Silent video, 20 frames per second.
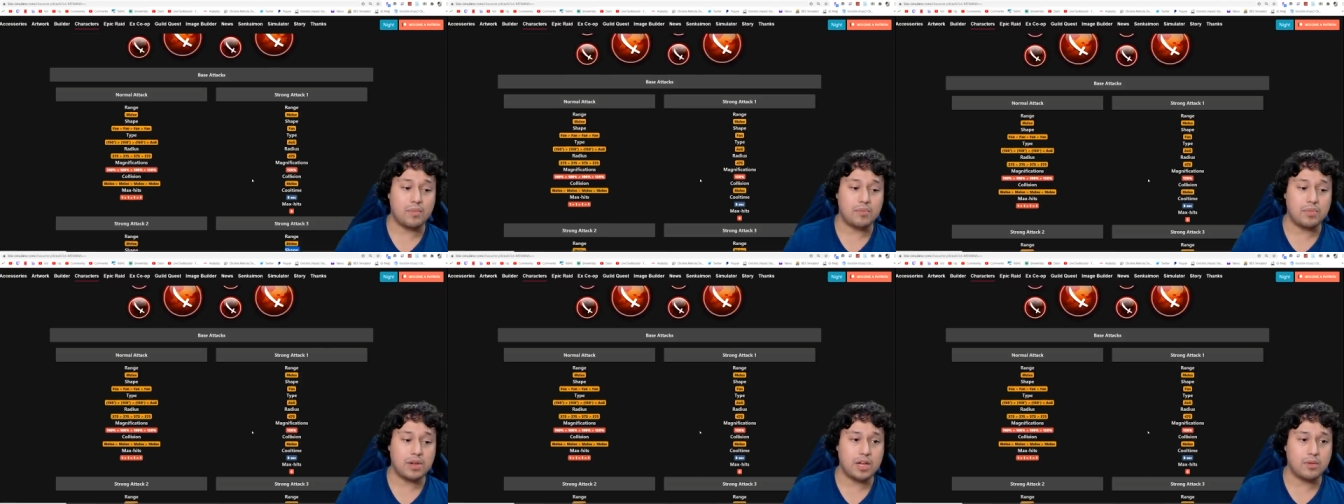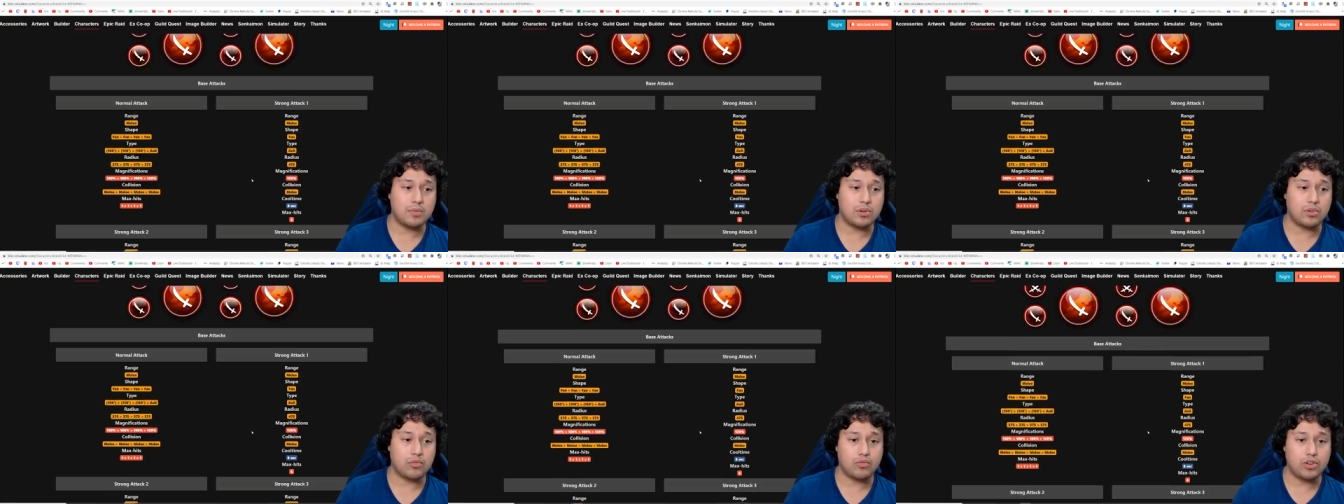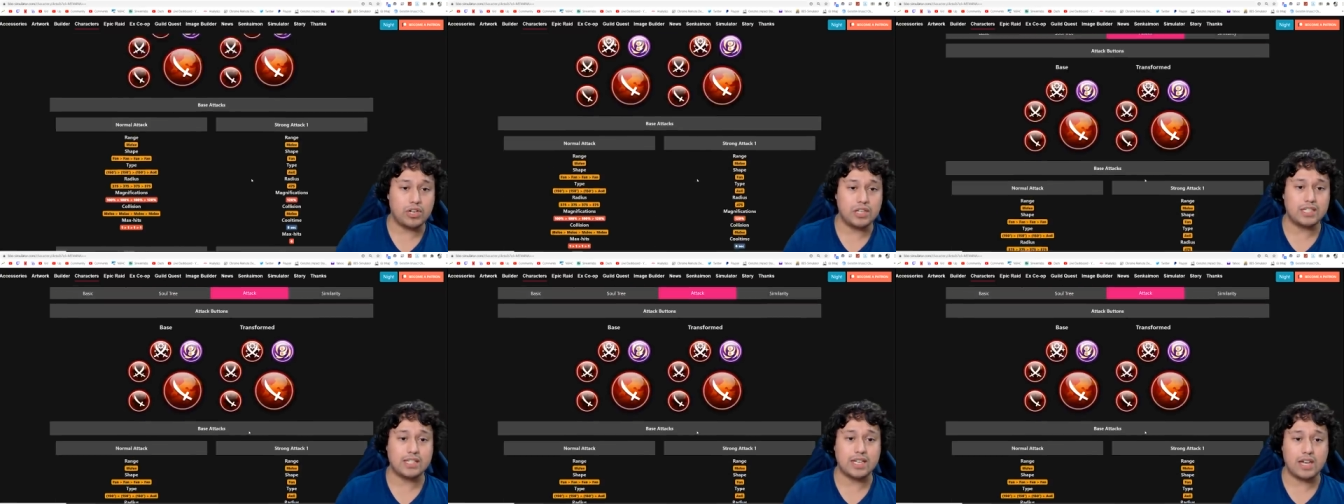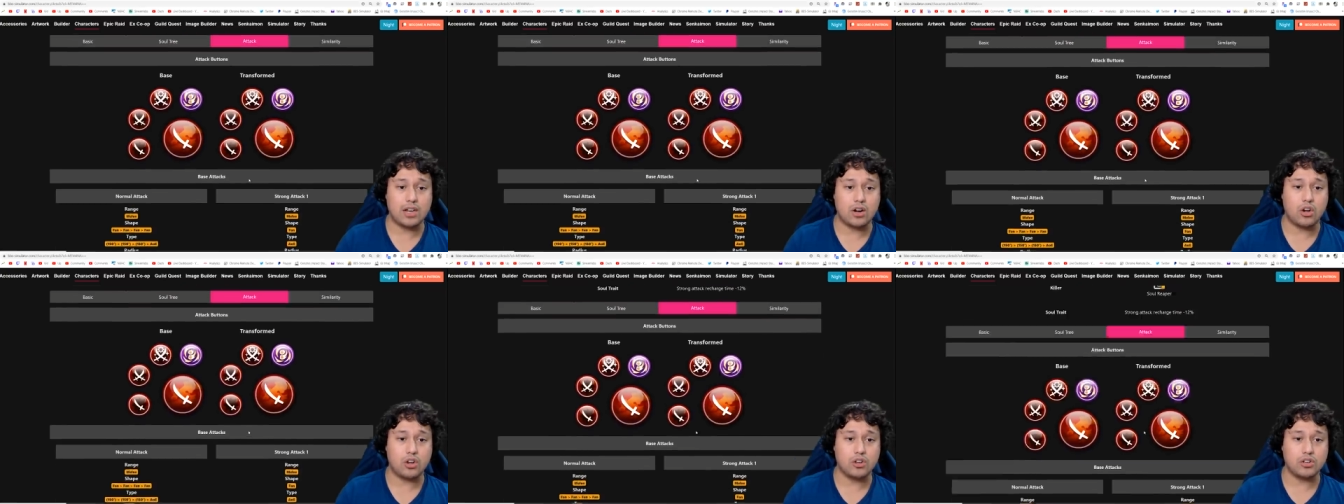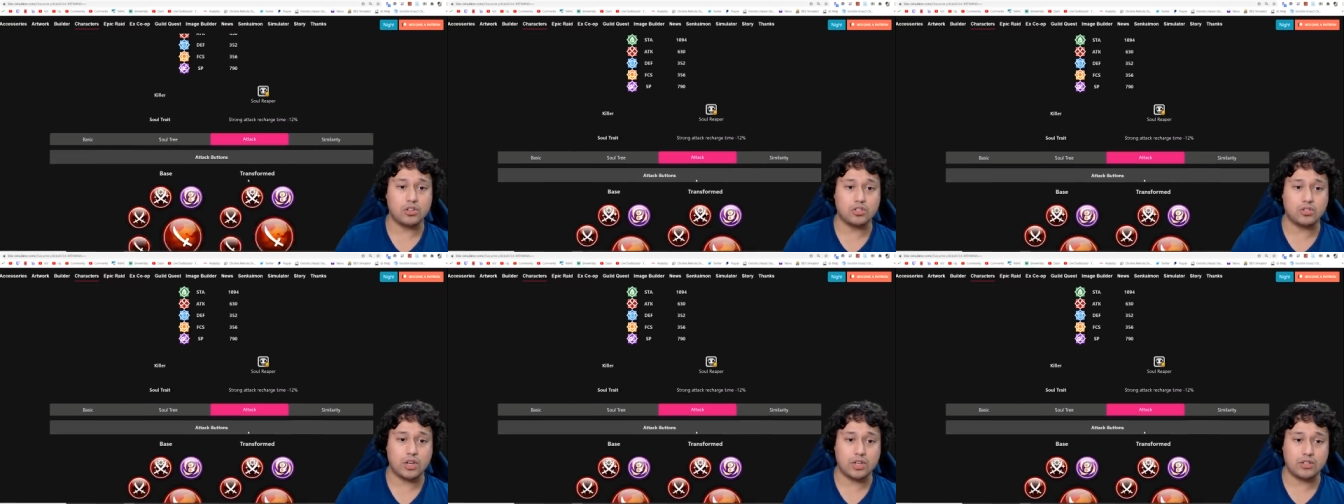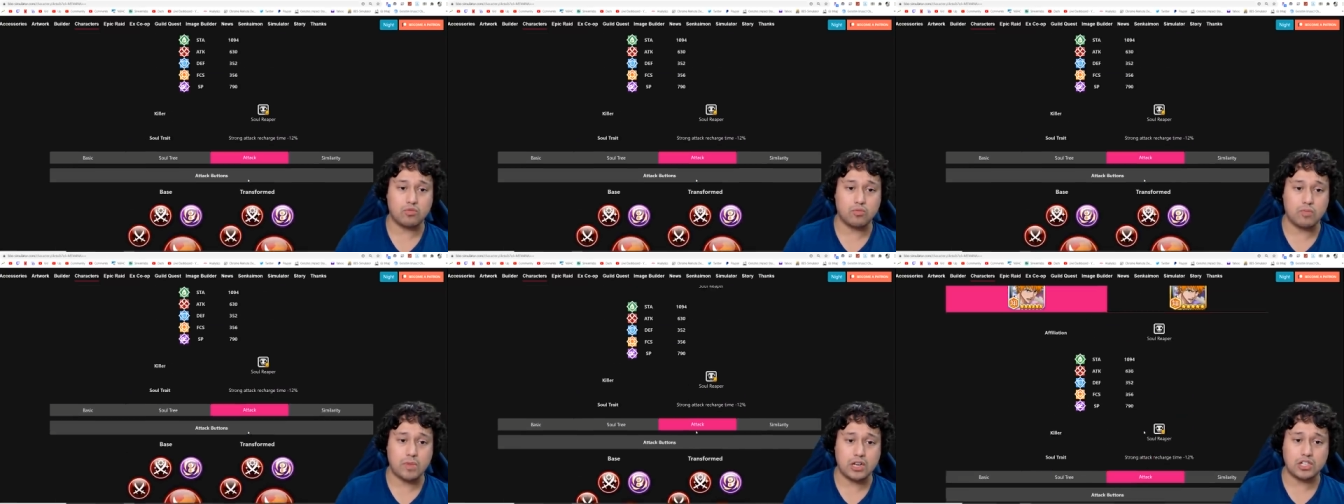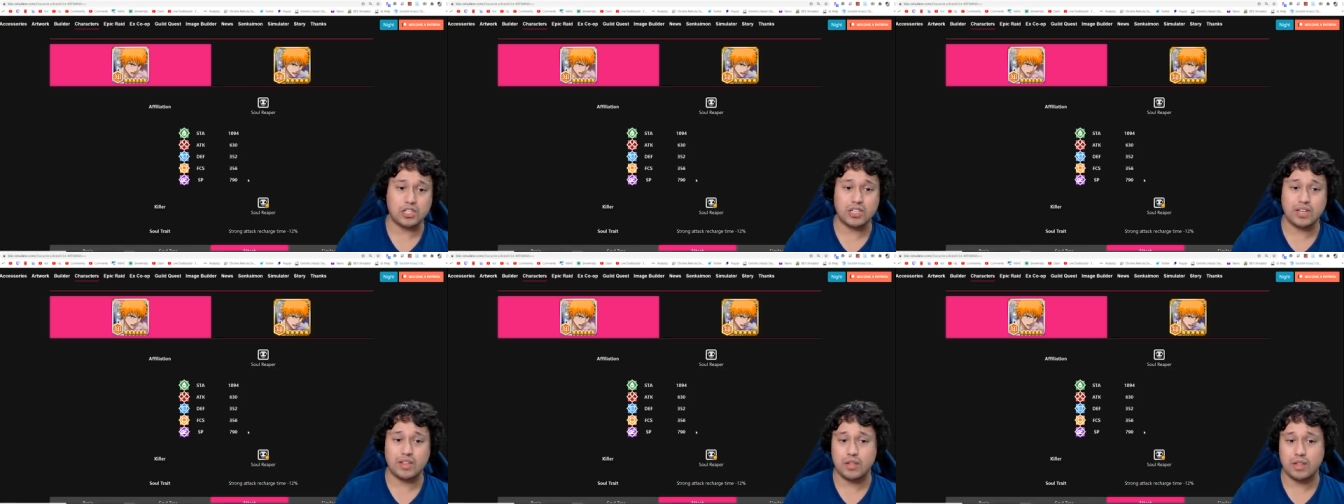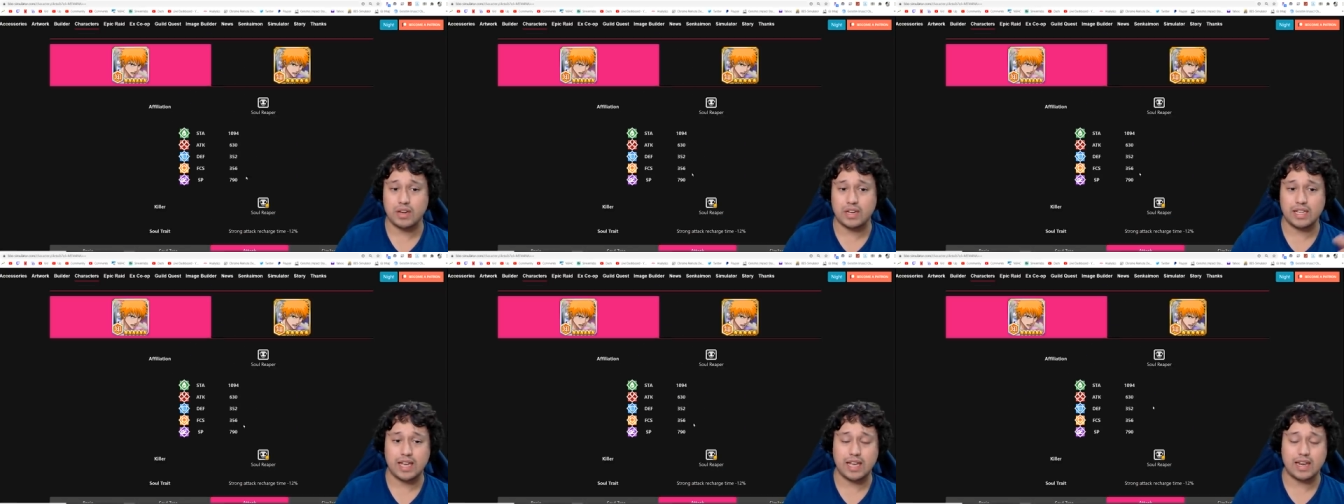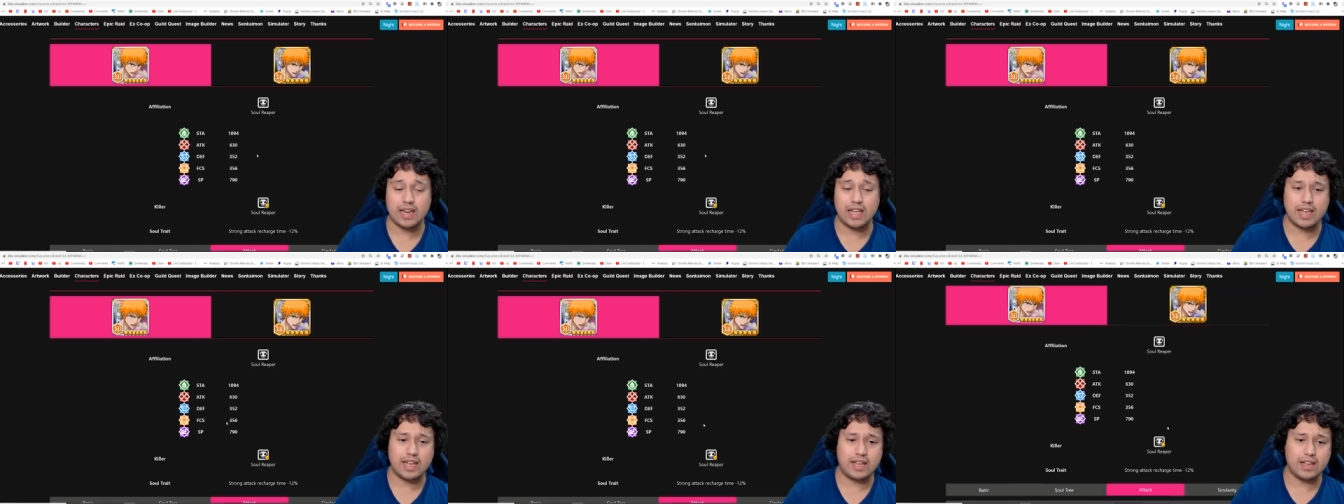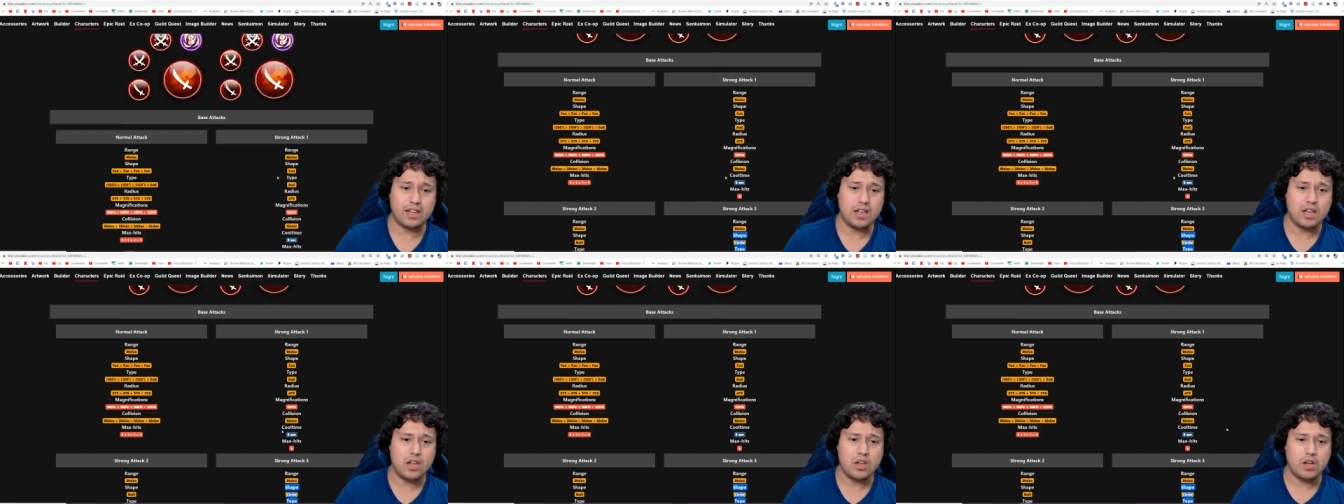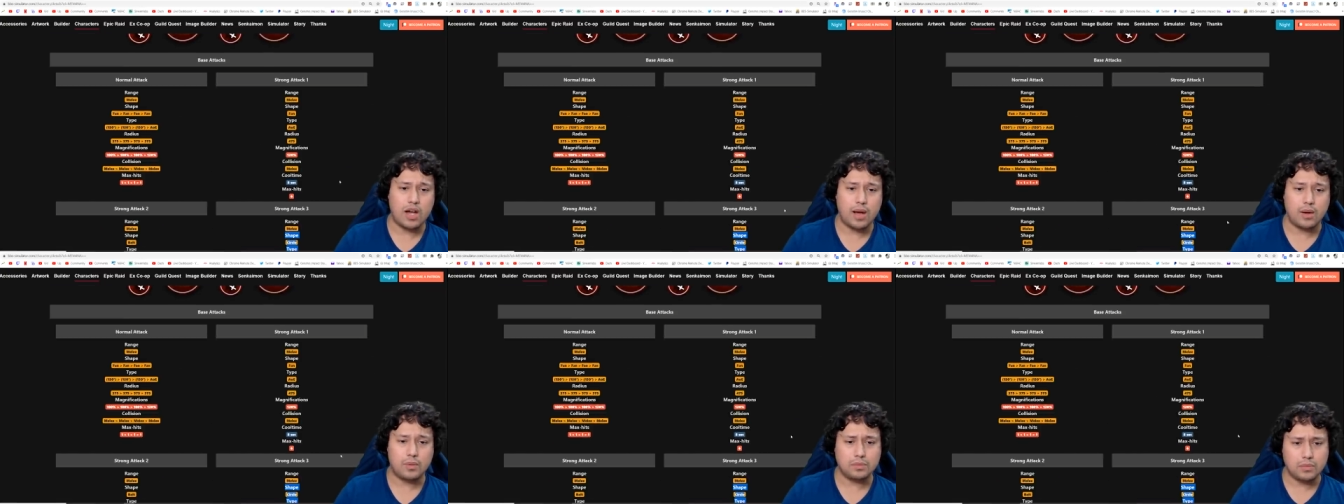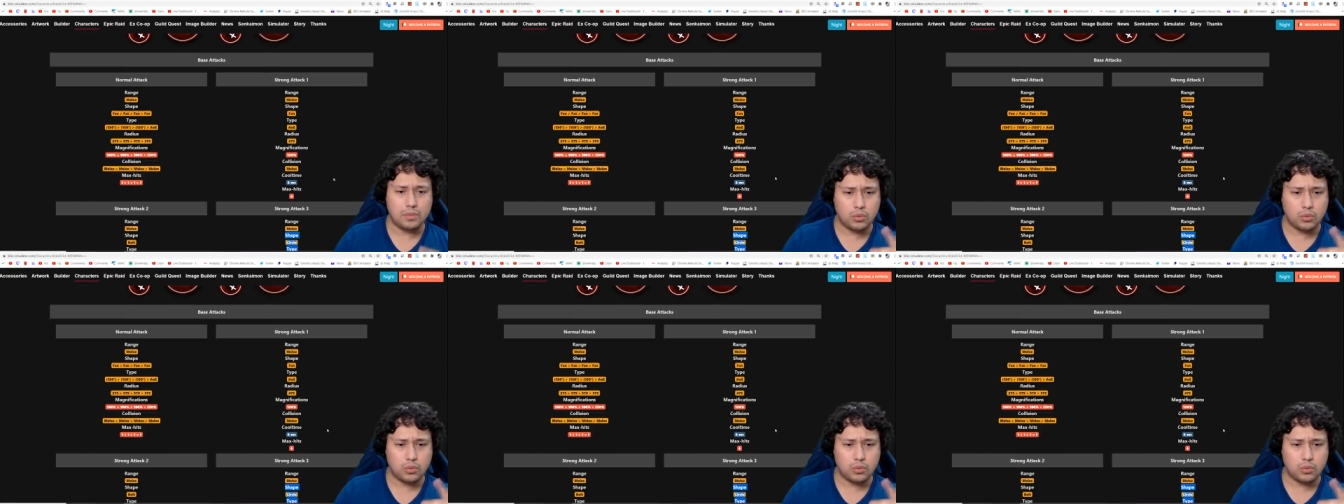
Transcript: being able to reset on your transformation and then get a how?